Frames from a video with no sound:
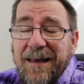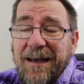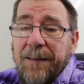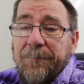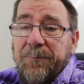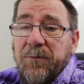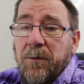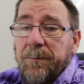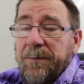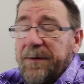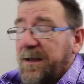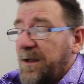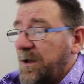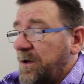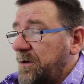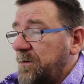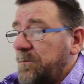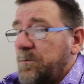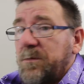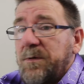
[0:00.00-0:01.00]
laptop at
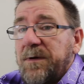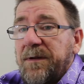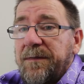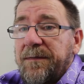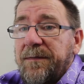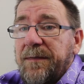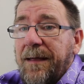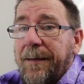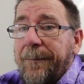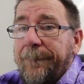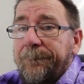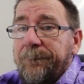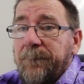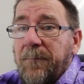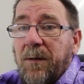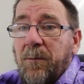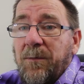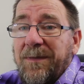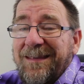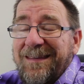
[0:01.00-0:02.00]
home with
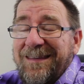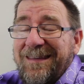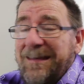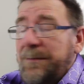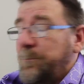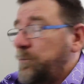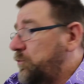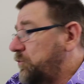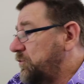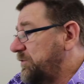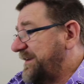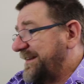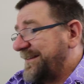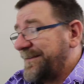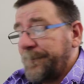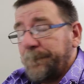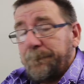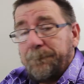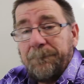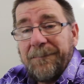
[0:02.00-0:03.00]
a keyboard
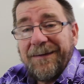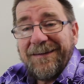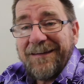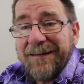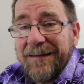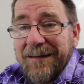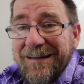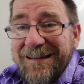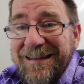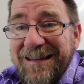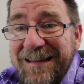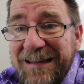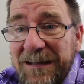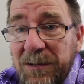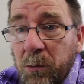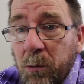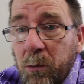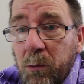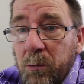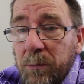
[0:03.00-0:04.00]
that's missing a
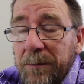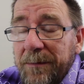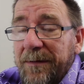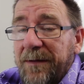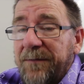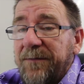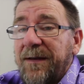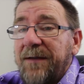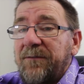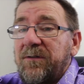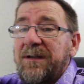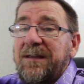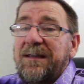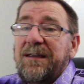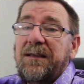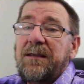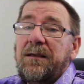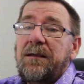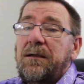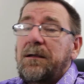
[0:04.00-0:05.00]
key, or it doesn't have a
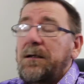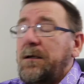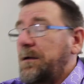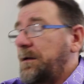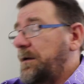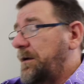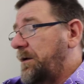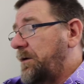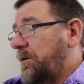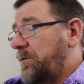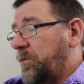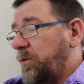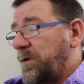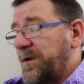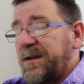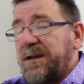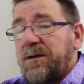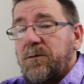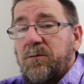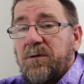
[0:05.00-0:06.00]
key
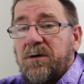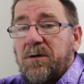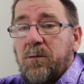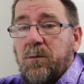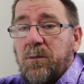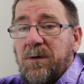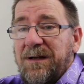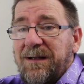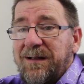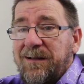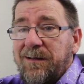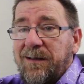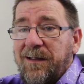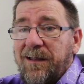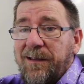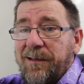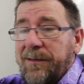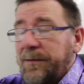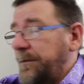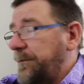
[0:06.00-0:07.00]
working real well,
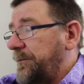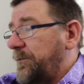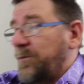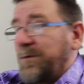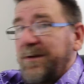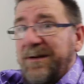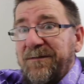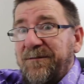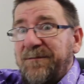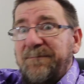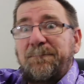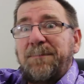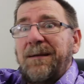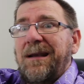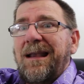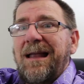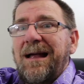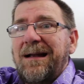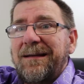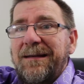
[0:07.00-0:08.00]
or you've
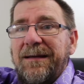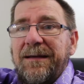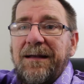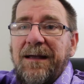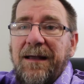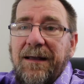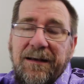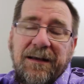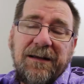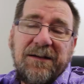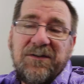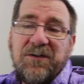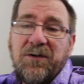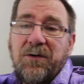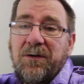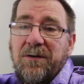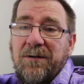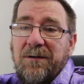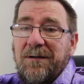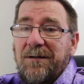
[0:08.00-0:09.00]
plugged in an
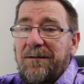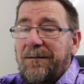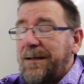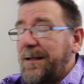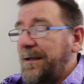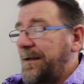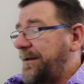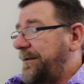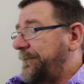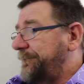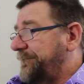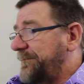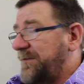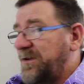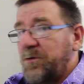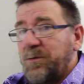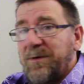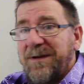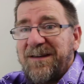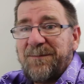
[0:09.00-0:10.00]
external
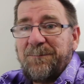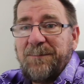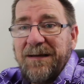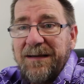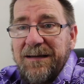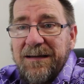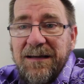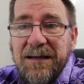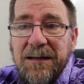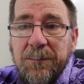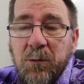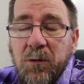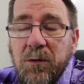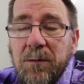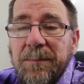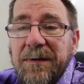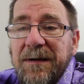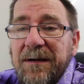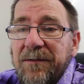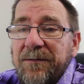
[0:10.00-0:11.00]
USB
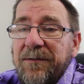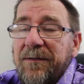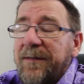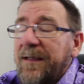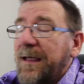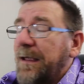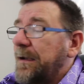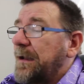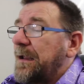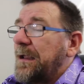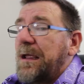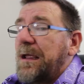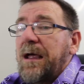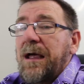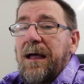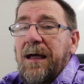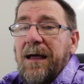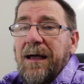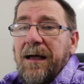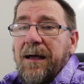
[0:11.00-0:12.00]
keyboard because of that,
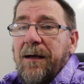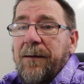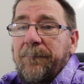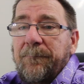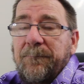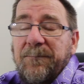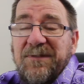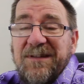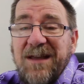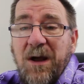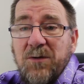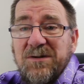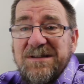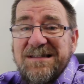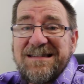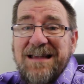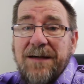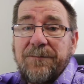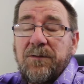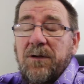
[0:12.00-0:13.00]
don't
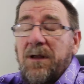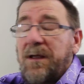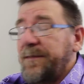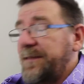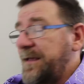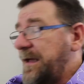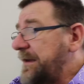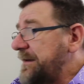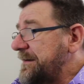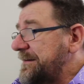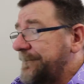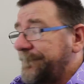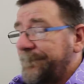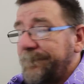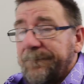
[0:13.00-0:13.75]
suffer like that.